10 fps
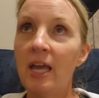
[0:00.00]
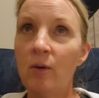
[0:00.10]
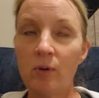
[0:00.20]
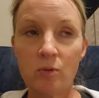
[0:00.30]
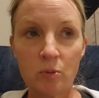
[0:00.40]

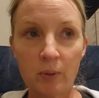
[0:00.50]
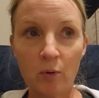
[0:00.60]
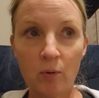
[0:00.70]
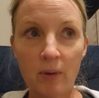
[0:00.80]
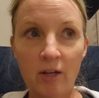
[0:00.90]
And we've just been
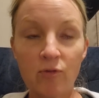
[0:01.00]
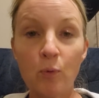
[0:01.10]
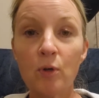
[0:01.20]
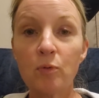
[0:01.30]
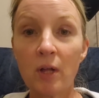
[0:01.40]
going back and
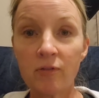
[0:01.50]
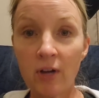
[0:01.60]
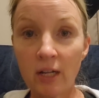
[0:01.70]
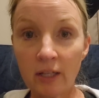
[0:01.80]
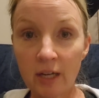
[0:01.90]
forth. Well, I
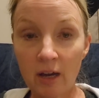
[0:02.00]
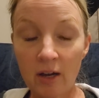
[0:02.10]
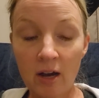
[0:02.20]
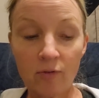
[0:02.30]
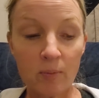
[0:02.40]
finally
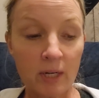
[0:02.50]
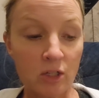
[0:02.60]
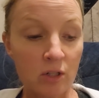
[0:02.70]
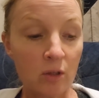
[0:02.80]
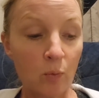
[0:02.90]
got
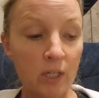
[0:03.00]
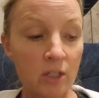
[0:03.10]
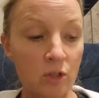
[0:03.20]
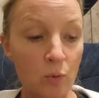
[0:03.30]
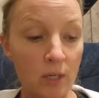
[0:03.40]
confirmation that we
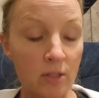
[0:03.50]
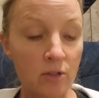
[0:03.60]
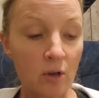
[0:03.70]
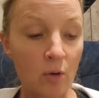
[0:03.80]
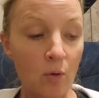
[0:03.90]
can do it.
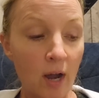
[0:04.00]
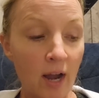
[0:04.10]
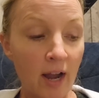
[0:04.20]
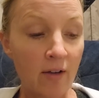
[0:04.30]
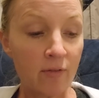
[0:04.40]
So
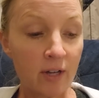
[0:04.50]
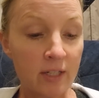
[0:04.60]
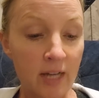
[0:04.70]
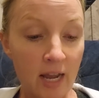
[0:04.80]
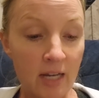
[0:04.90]
I have a
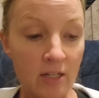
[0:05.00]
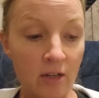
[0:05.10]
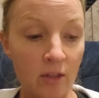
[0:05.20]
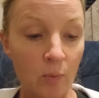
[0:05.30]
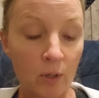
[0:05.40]
date
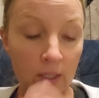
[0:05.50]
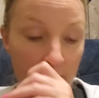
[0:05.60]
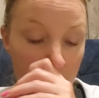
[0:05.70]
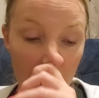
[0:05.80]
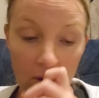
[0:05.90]
that we're going
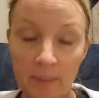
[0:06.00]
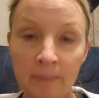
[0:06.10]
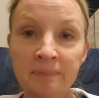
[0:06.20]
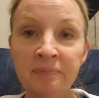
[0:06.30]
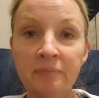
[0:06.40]
to do
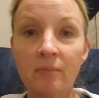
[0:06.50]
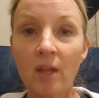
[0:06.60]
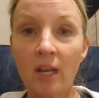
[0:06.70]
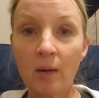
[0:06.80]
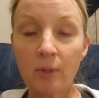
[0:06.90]
it.
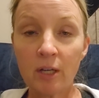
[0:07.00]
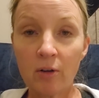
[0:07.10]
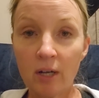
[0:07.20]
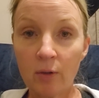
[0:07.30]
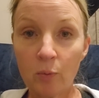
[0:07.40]
And I'm going to
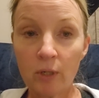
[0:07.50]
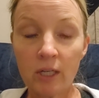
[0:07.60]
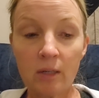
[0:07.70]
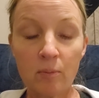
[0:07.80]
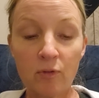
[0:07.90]
go down the
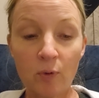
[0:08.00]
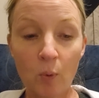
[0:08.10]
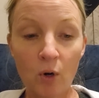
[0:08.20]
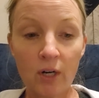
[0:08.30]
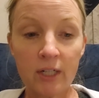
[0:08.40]
weekend
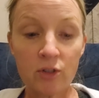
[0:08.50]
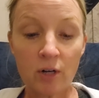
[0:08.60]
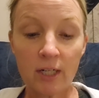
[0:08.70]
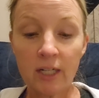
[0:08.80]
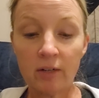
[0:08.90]
before and
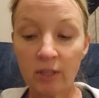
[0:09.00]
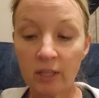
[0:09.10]
try to get